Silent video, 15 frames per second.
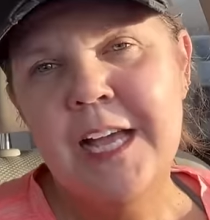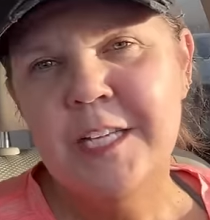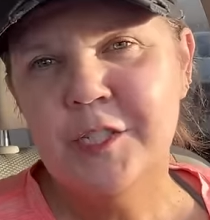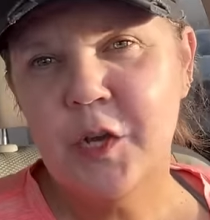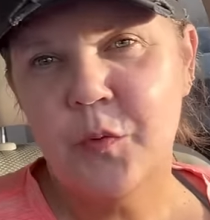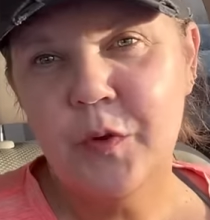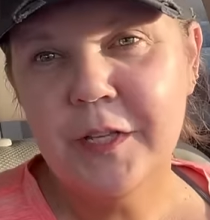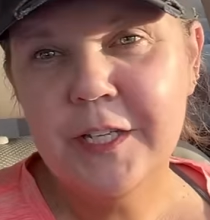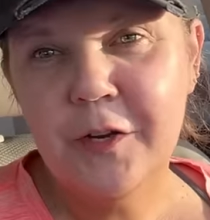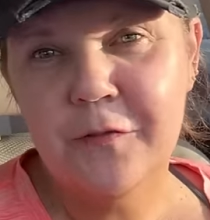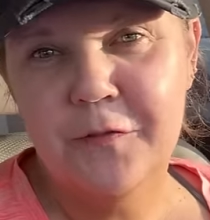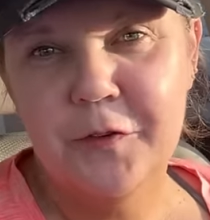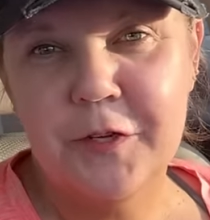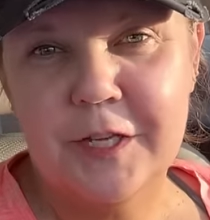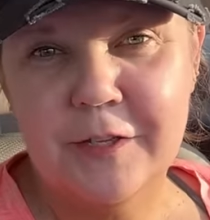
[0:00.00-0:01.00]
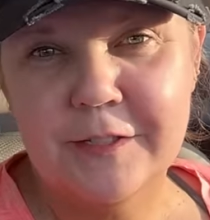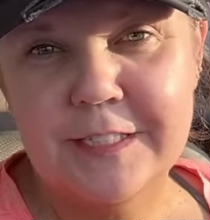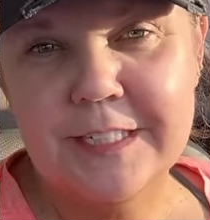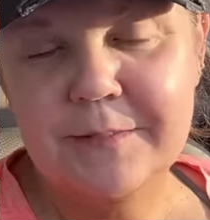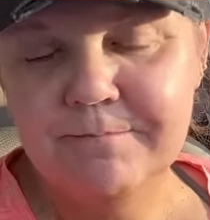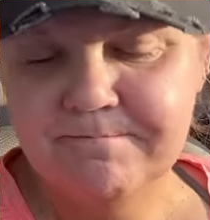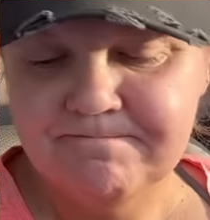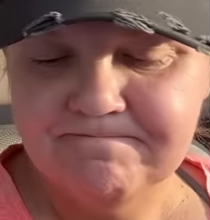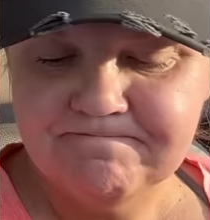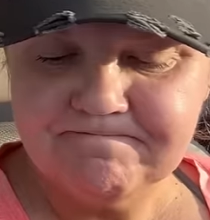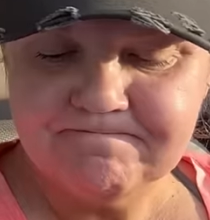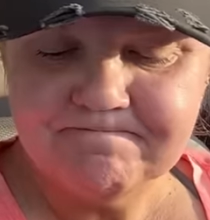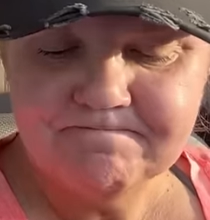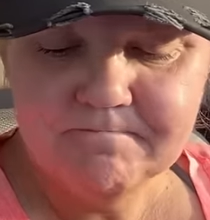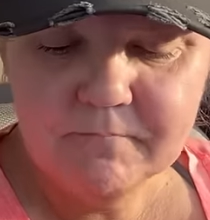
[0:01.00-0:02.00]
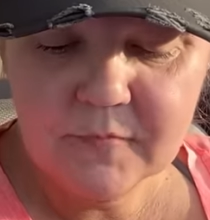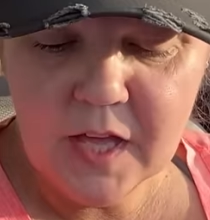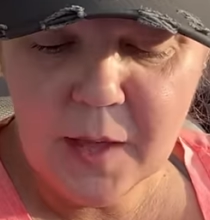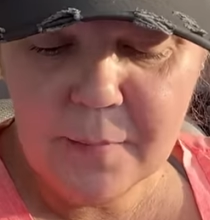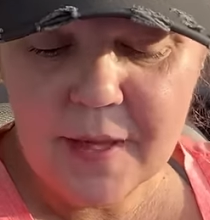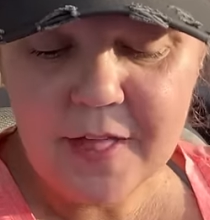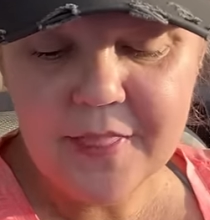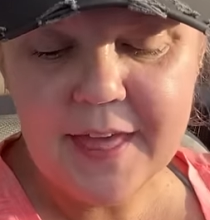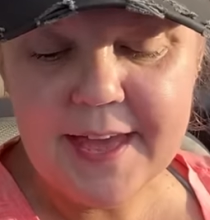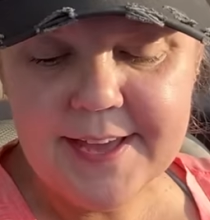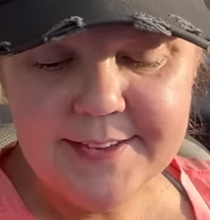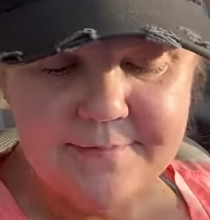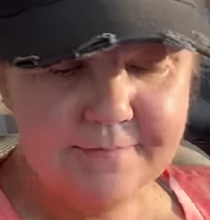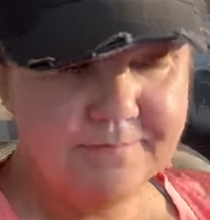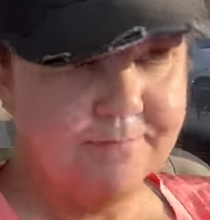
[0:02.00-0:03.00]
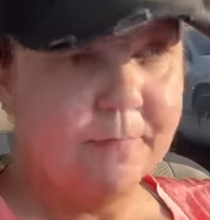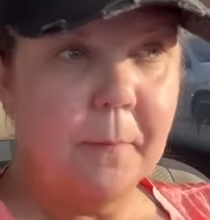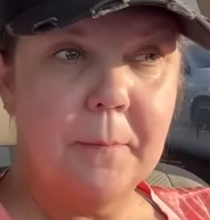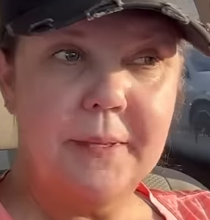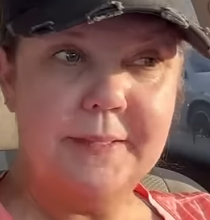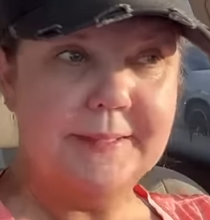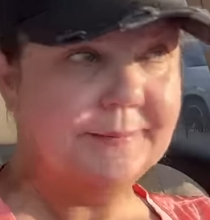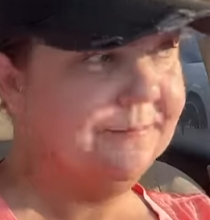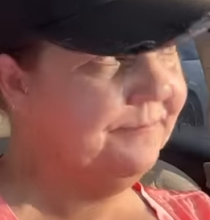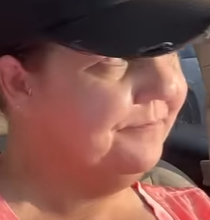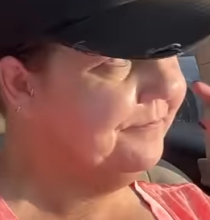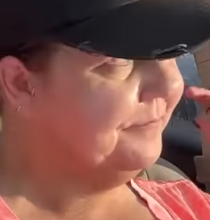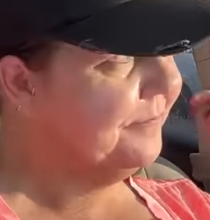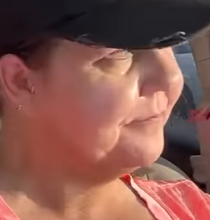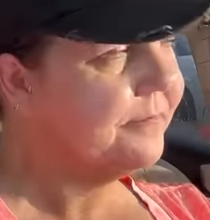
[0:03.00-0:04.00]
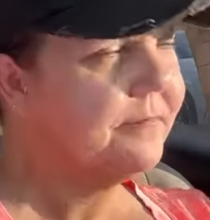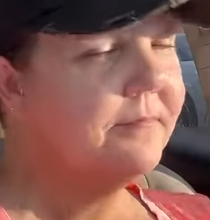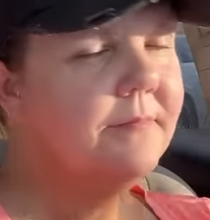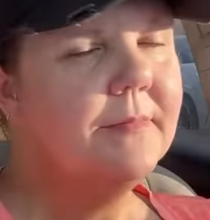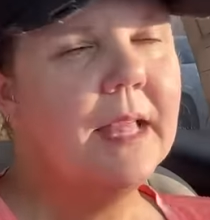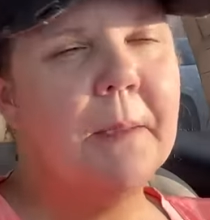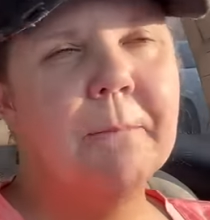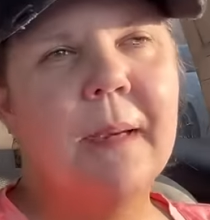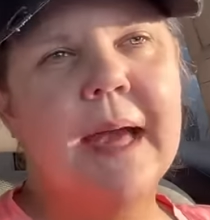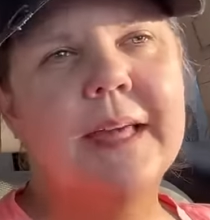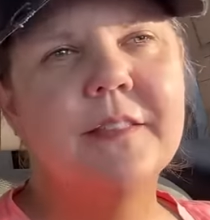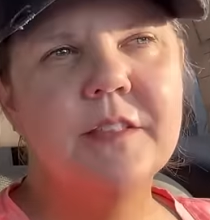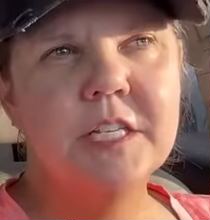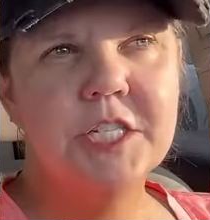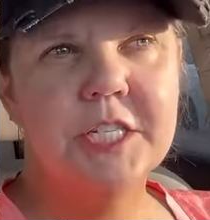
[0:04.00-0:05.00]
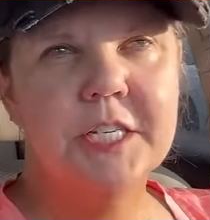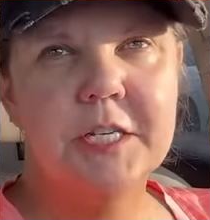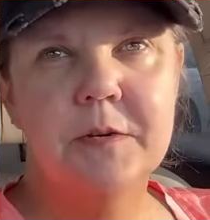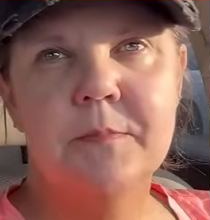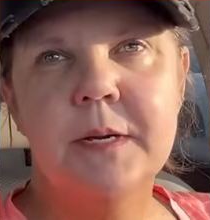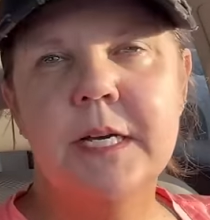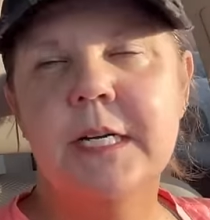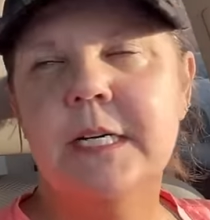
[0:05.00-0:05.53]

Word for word: so I really don't feel guilty about that. But back in the gym.